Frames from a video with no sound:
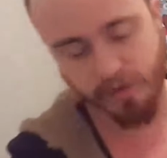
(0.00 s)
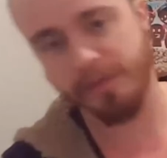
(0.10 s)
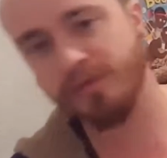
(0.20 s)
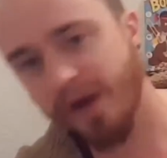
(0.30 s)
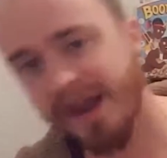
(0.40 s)
and
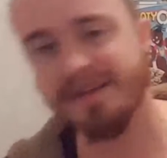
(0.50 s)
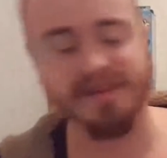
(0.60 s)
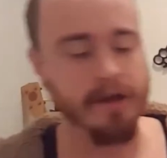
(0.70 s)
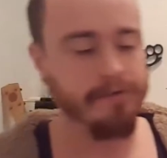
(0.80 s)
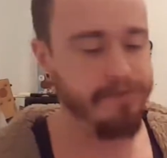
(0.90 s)
Roman
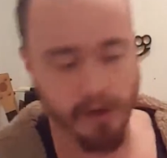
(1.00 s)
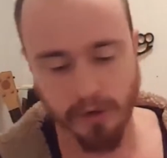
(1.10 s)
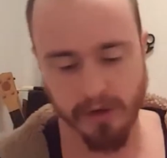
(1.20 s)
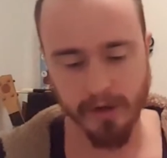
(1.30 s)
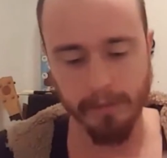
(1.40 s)
Reigns
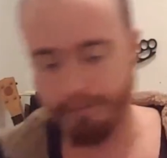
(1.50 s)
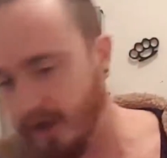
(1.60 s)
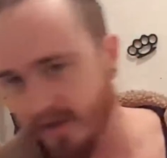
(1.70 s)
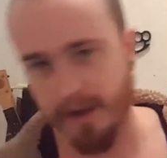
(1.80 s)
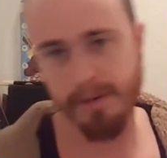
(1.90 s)
feud
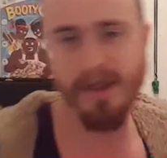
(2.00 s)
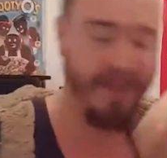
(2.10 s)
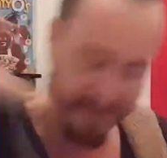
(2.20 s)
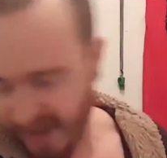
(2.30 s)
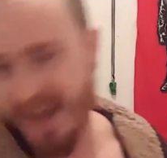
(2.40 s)
build-up
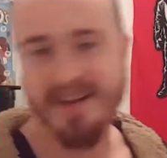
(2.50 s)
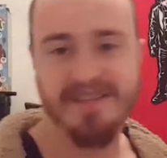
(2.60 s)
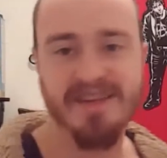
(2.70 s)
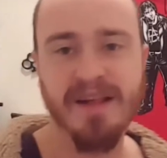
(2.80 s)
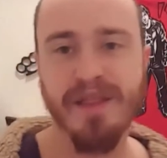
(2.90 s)

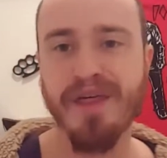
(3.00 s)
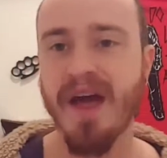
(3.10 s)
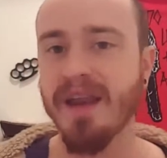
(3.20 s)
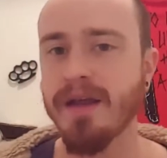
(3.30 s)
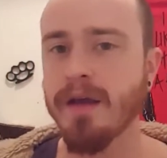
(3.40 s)
things
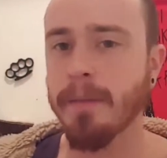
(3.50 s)
that,